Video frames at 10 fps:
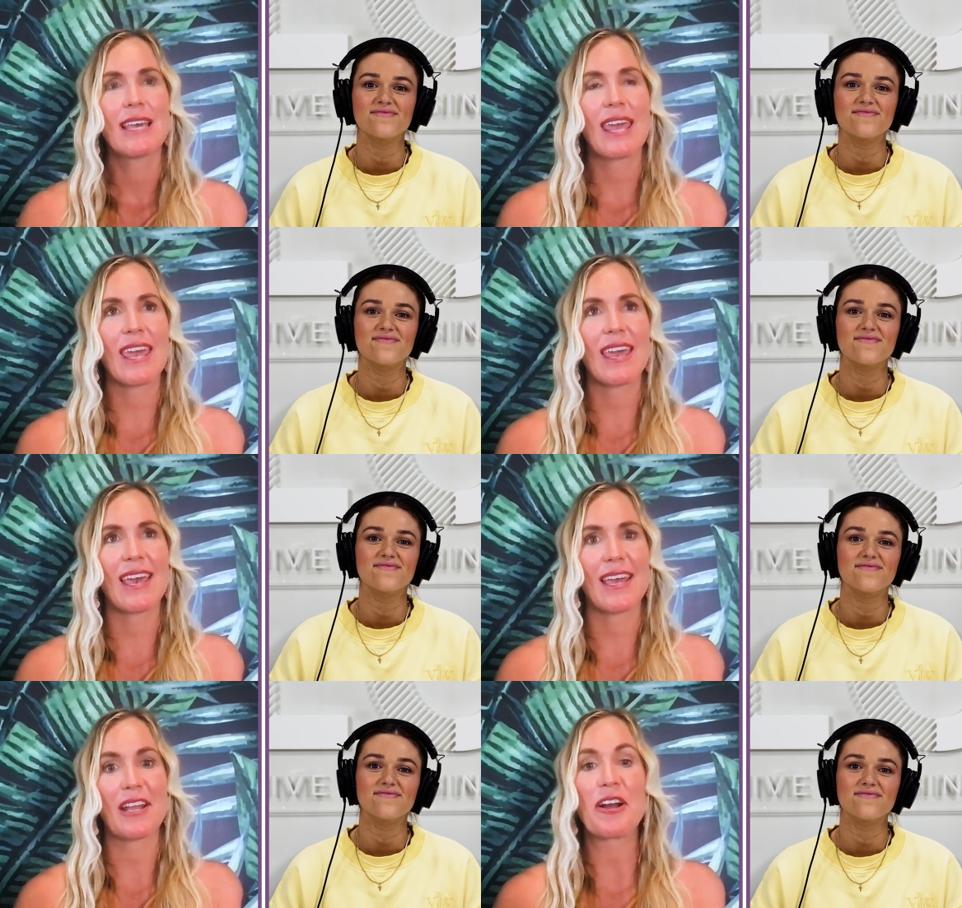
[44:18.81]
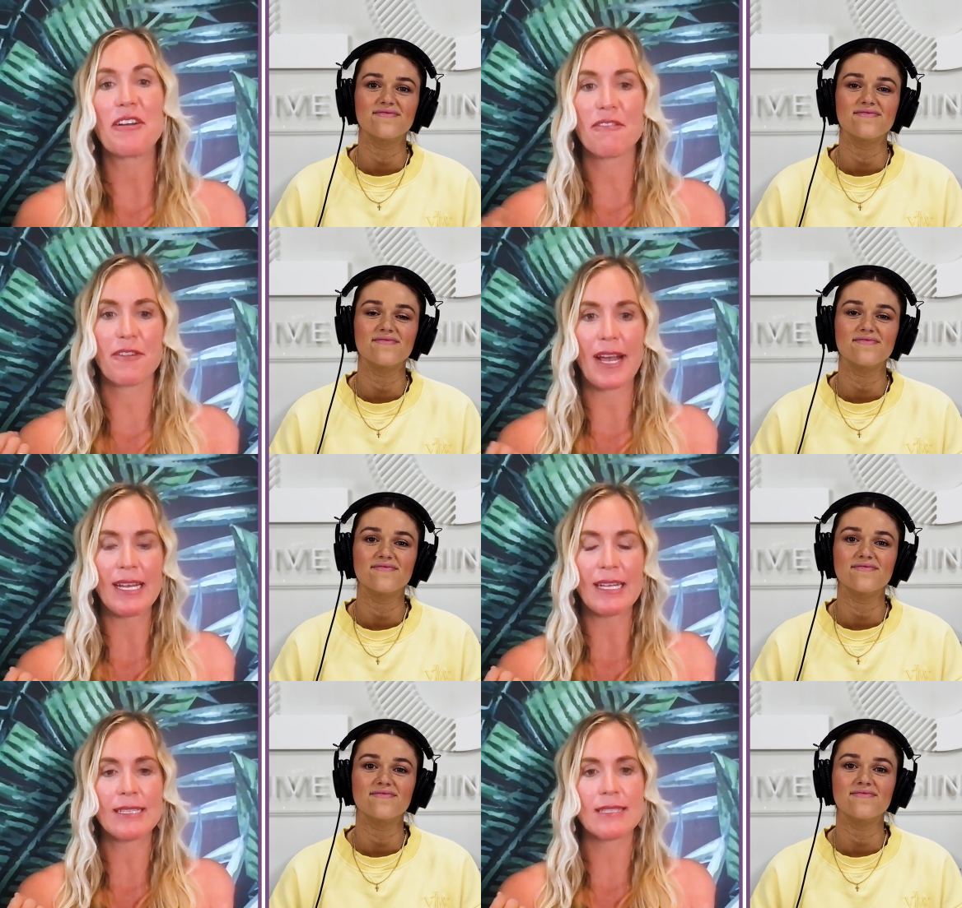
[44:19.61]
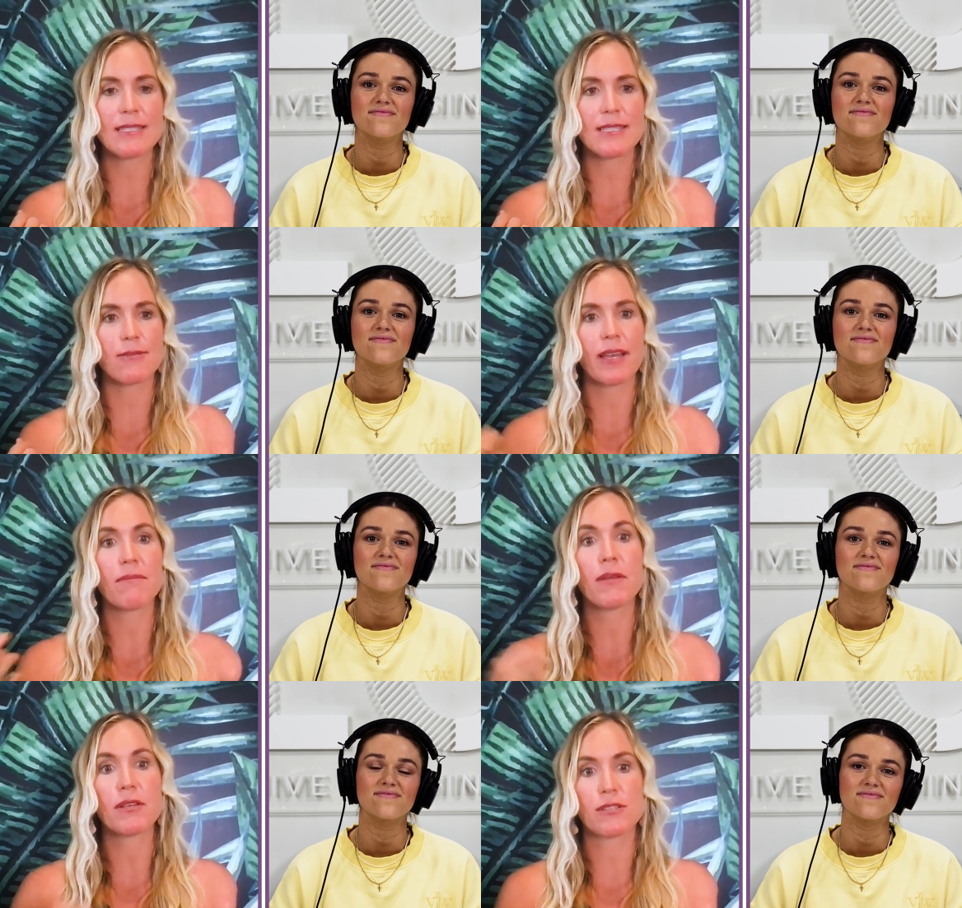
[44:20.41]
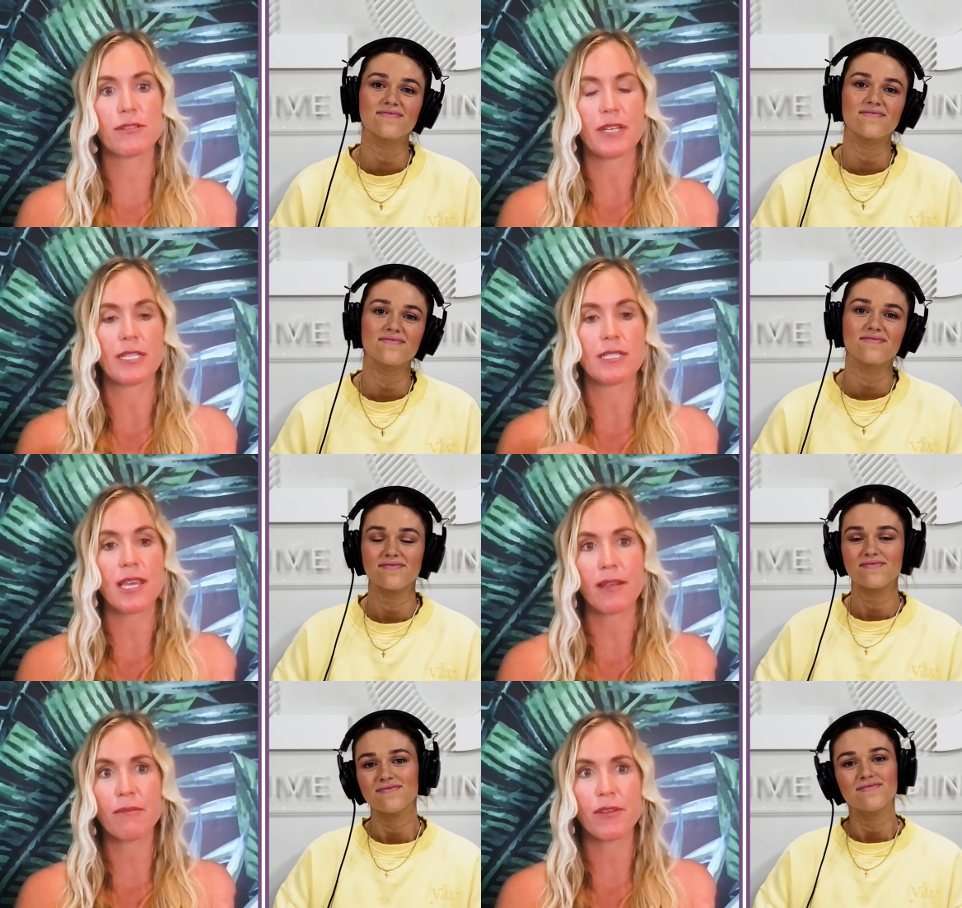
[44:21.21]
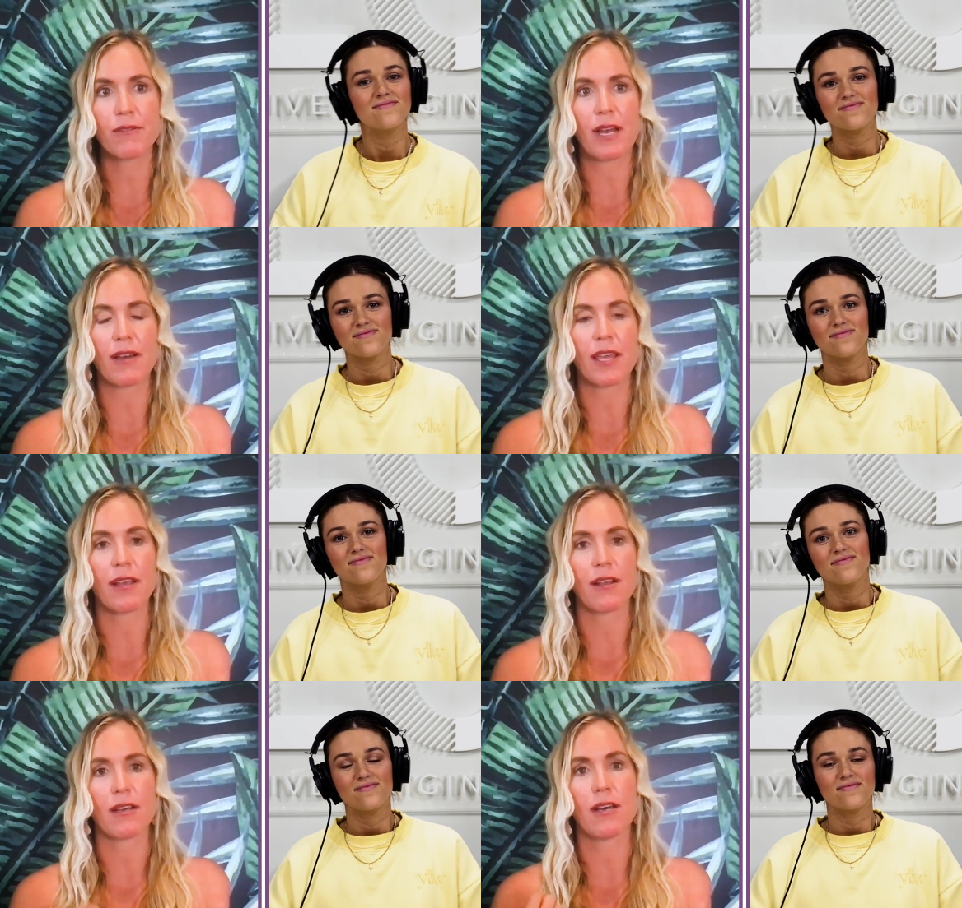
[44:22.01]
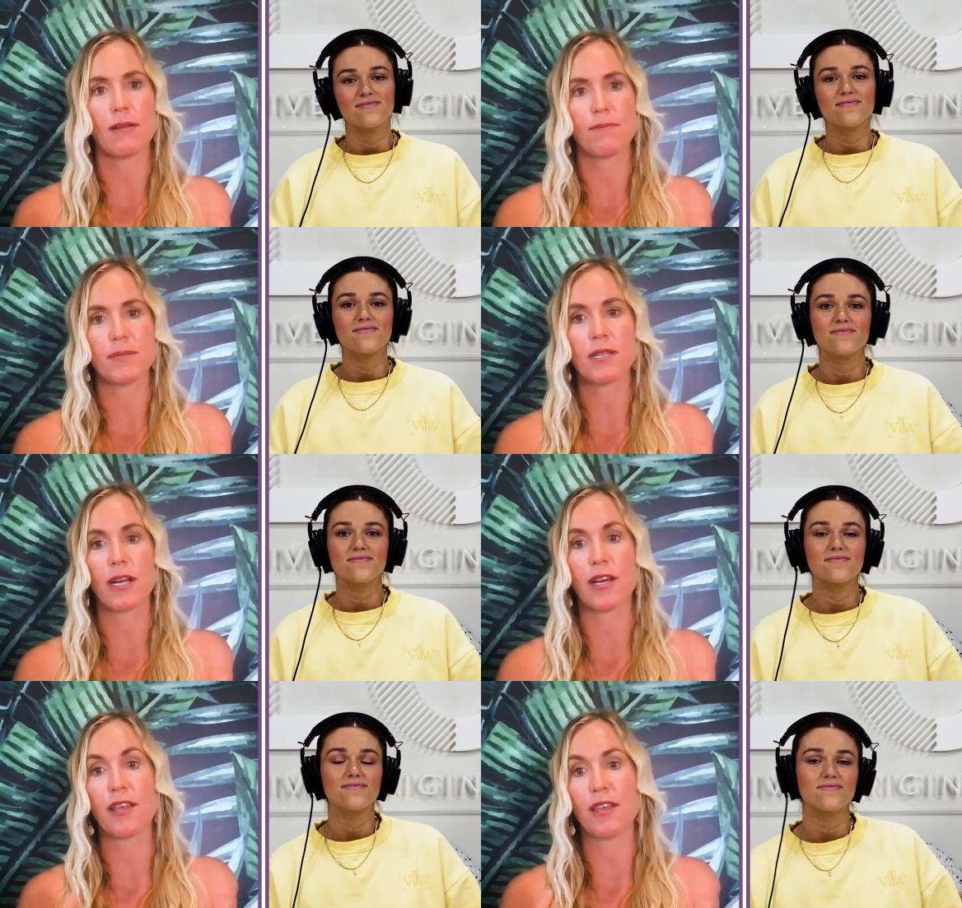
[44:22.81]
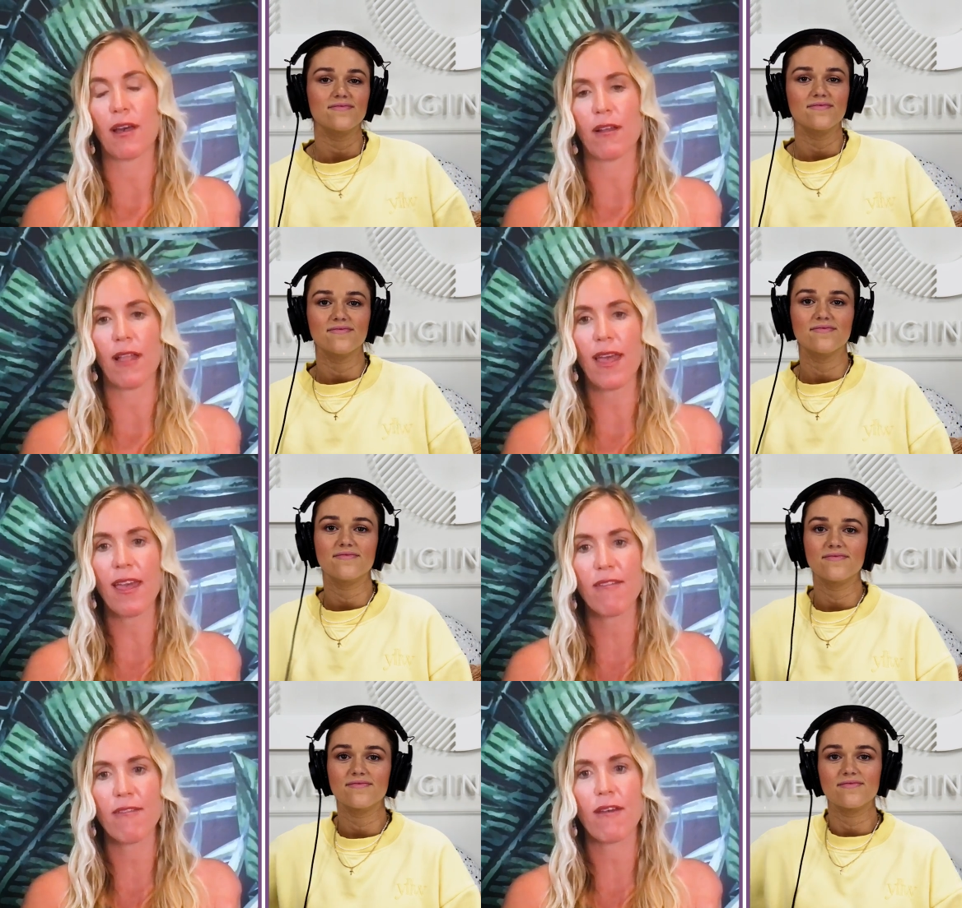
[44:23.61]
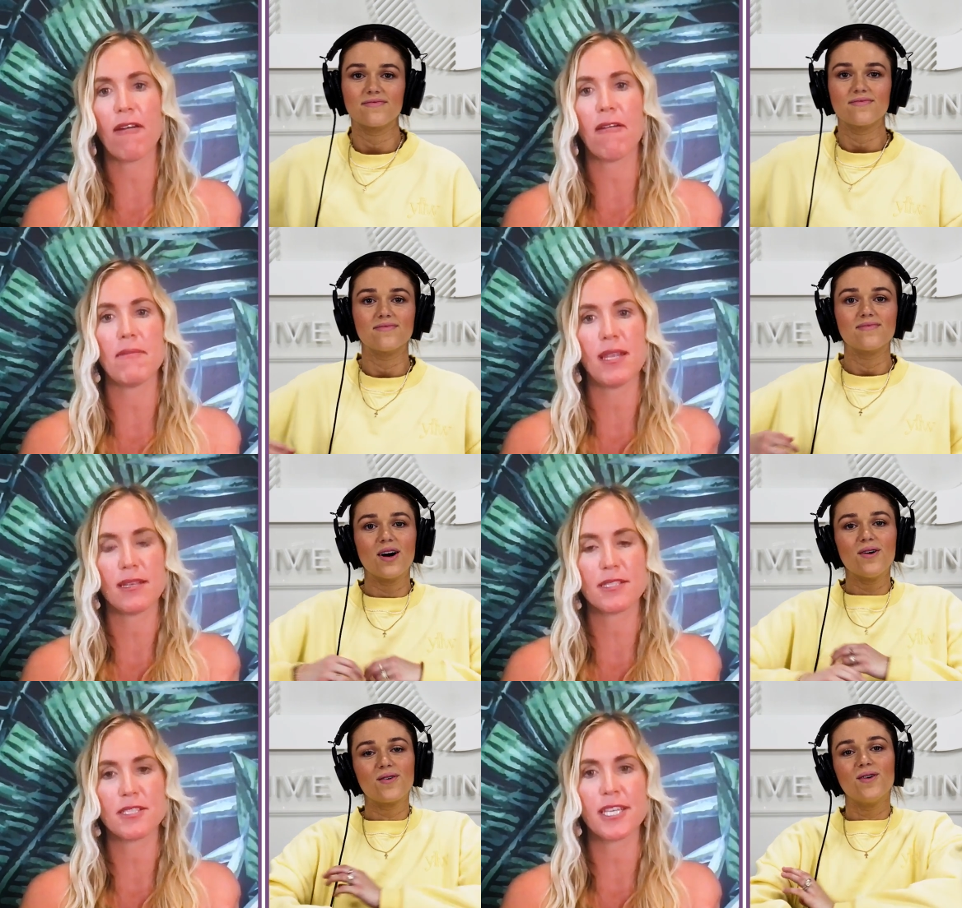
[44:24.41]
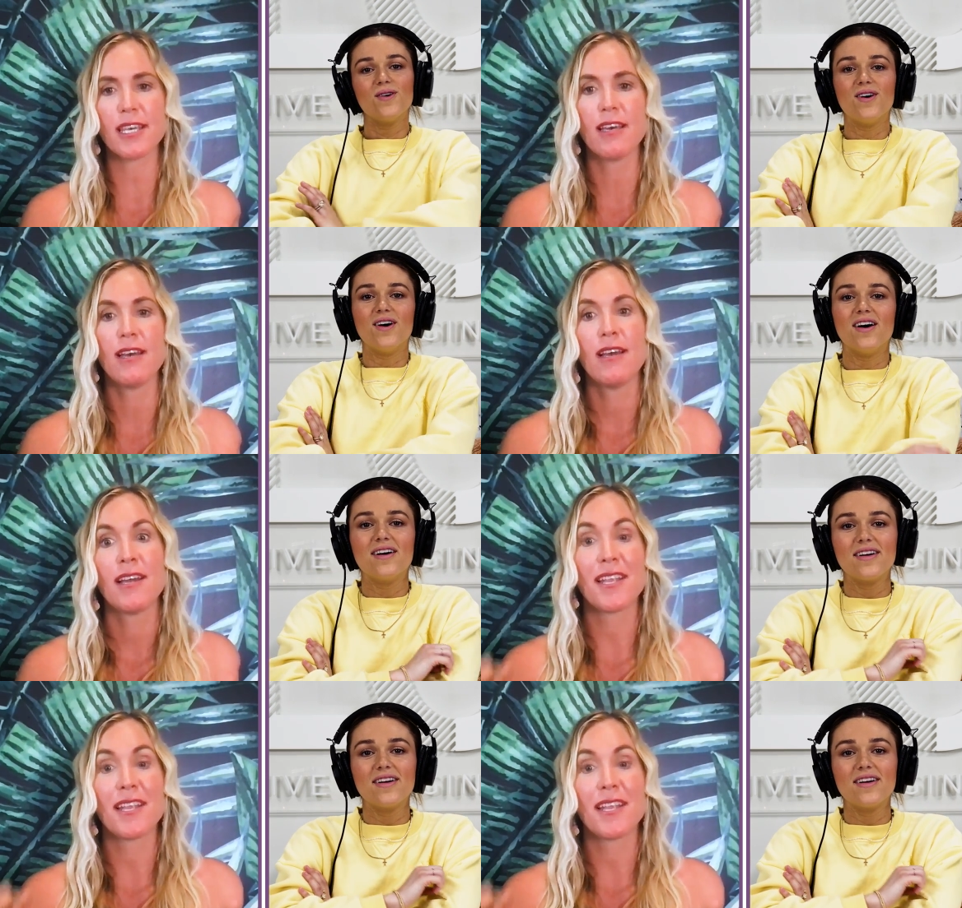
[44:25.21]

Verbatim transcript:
Speaker 1: and our friends, we had mutual friends He had moved out here to help start a young life um, ministry. Oh, cool.